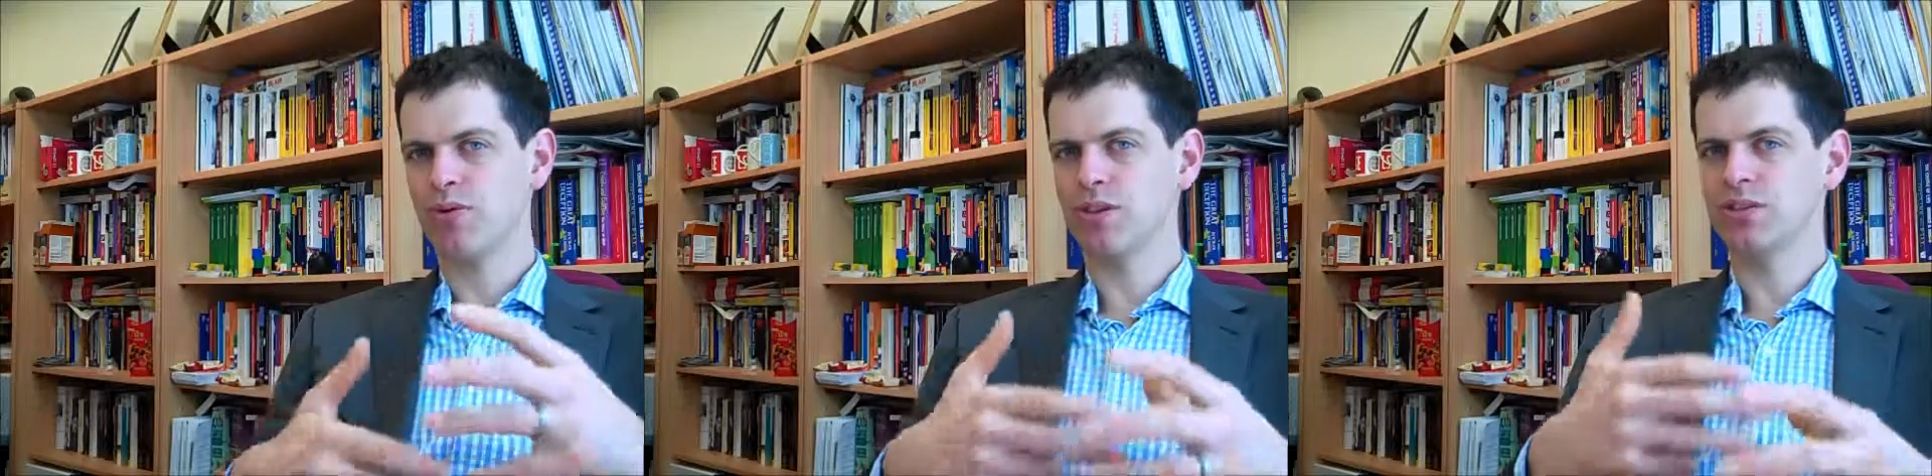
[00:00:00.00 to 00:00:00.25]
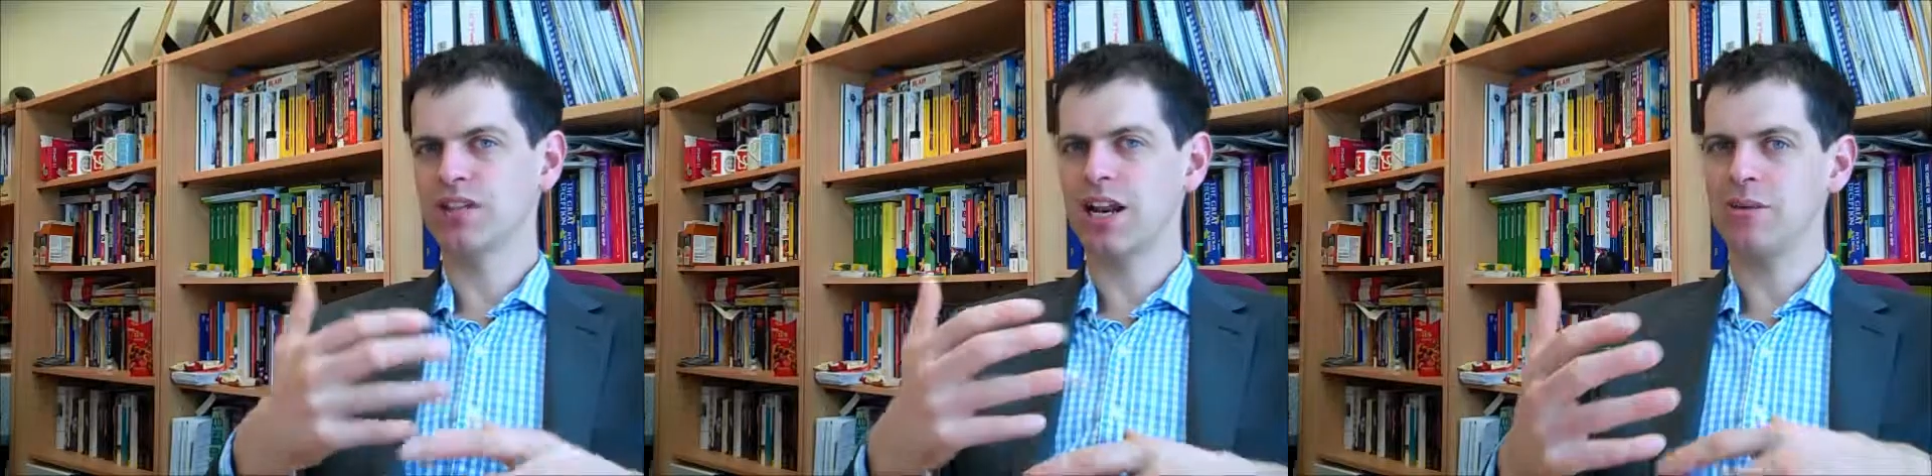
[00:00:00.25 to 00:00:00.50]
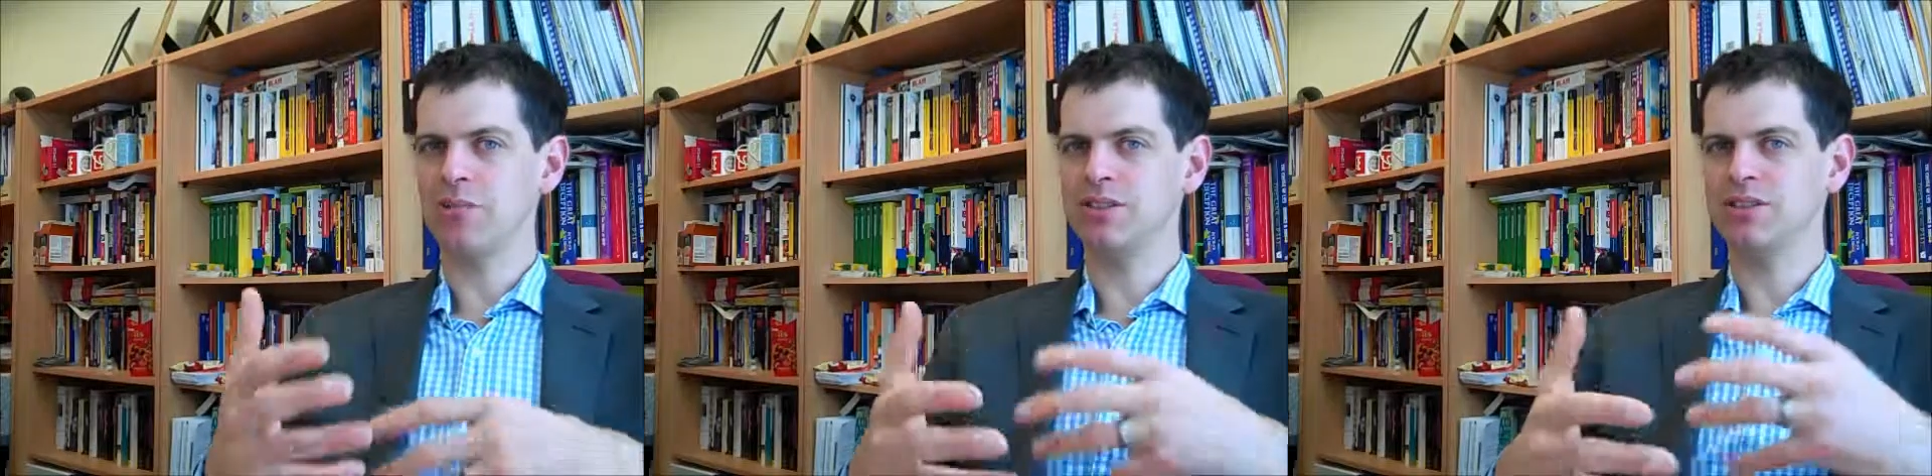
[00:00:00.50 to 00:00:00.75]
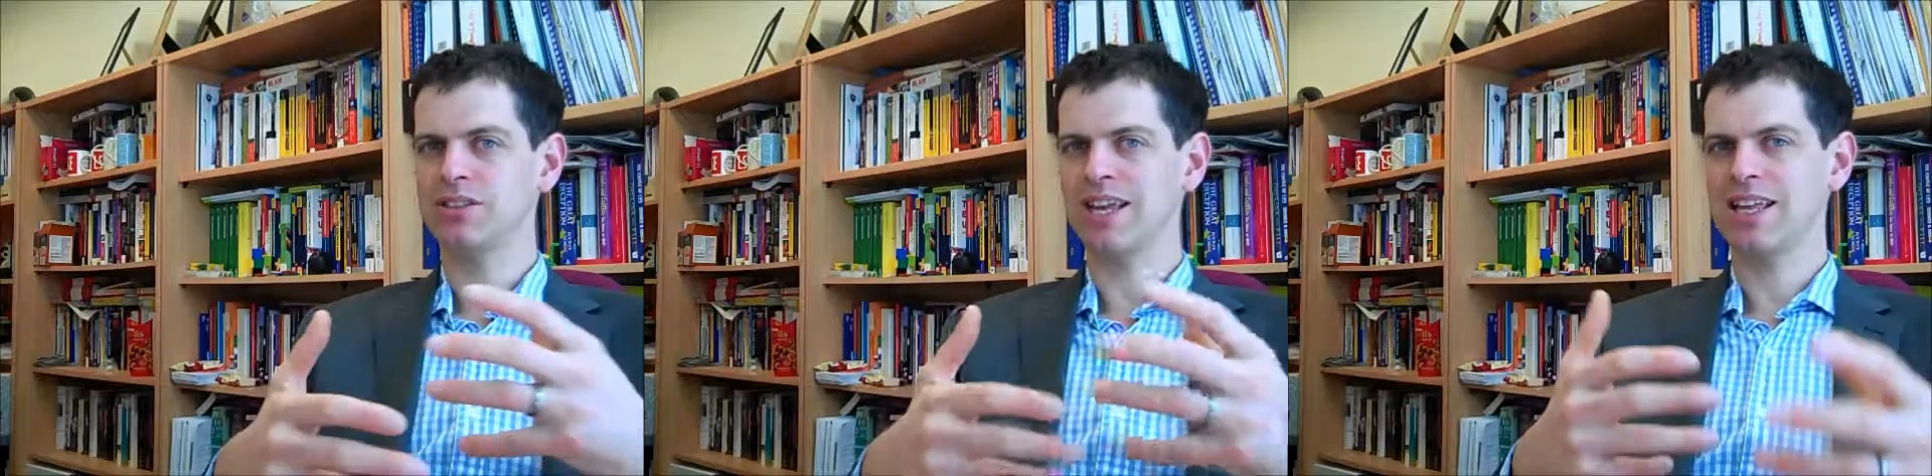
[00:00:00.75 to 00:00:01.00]
of those
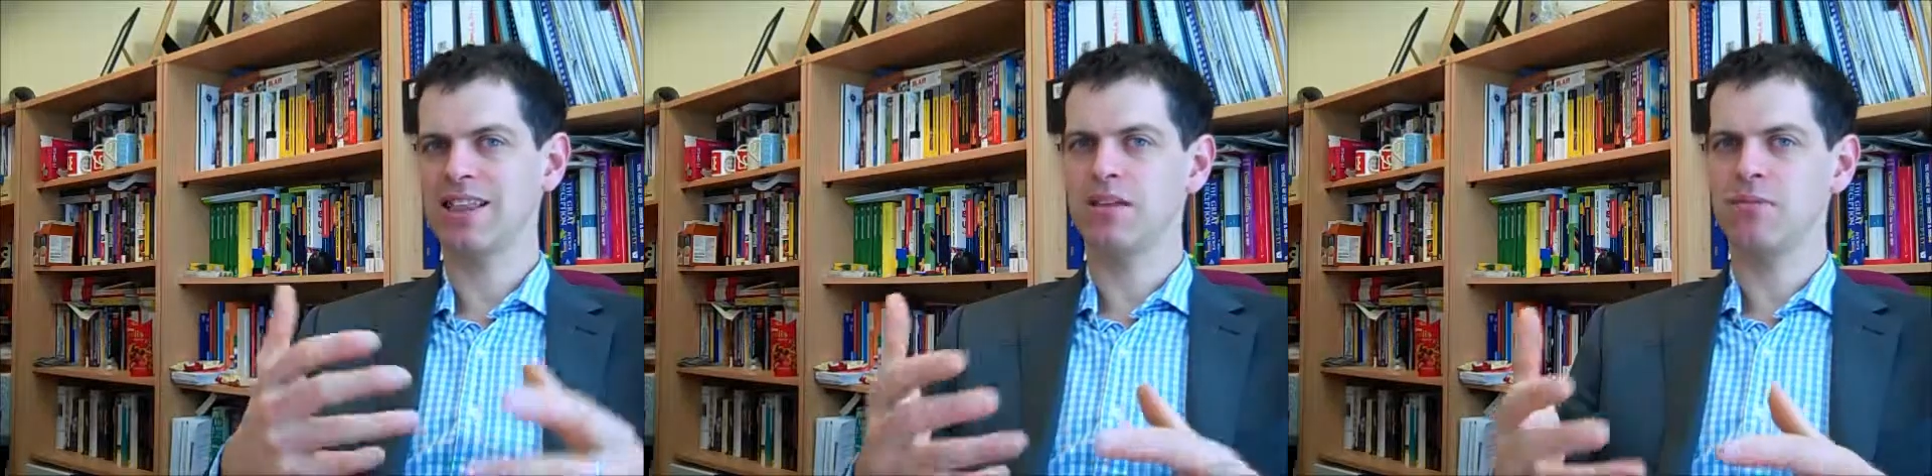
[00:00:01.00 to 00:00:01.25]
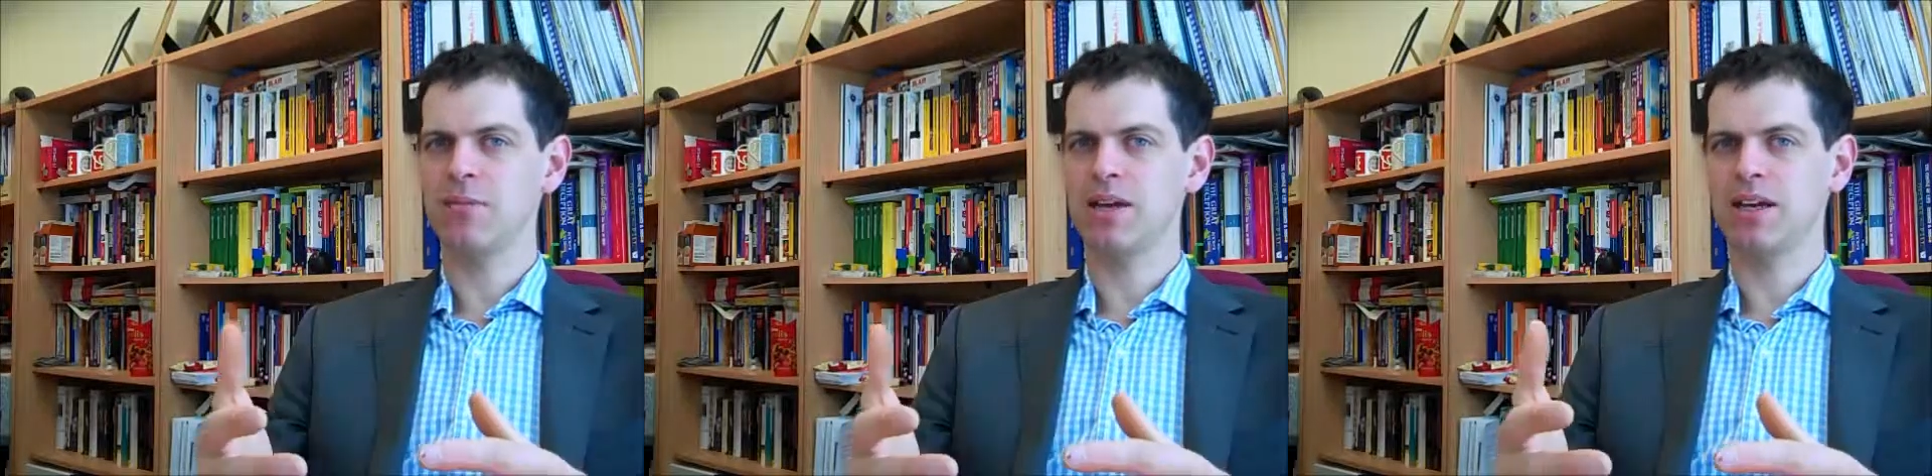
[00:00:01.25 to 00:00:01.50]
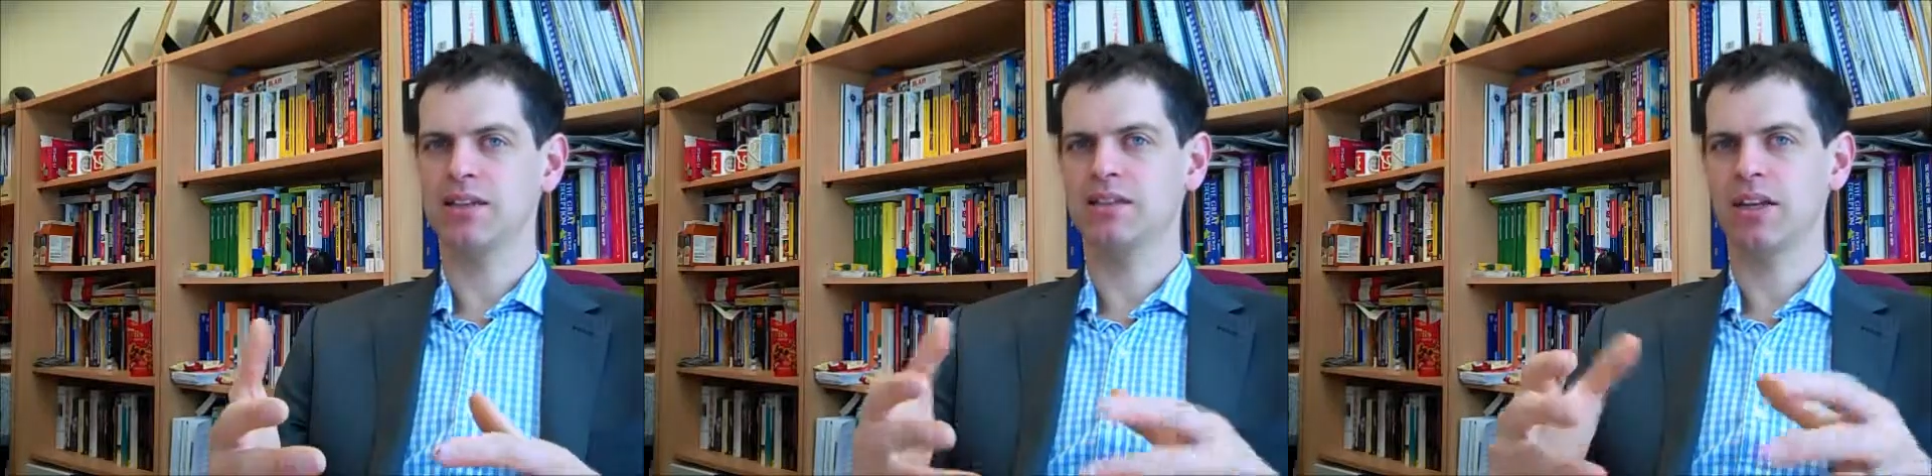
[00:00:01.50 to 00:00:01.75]
elements in the mix,